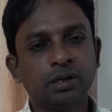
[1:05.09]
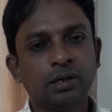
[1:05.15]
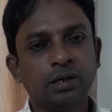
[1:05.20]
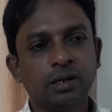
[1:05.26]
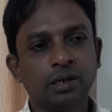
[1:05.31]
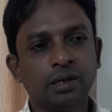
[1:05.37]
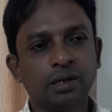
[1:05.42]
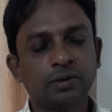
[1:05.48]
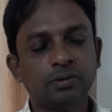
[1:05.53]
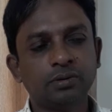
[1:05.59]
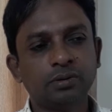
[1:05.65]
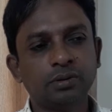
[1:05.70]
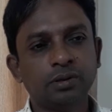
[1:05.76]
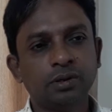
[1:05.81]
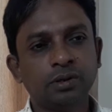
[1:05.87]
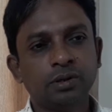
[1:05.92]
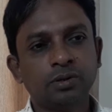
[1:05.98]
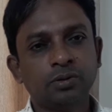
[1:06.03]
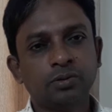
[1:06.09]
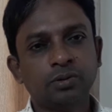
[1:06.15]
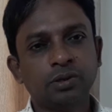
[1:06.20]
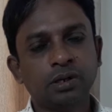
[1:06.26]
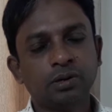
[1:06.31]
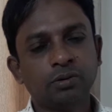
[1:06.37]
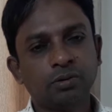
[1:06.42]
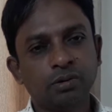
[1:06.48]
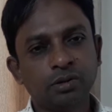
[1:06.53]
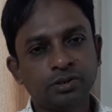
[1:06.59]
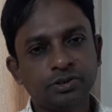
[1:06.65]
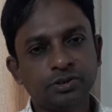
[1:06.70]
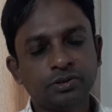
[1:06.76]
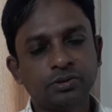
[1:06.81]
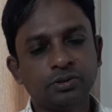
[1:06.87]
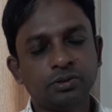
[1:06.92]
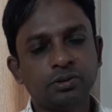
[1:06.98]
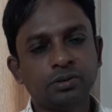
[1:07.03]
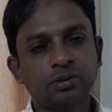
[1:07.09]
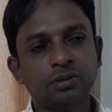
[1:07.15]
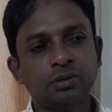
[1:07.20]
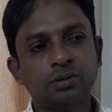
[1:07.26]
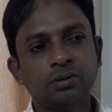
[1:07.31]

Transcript: Now we are also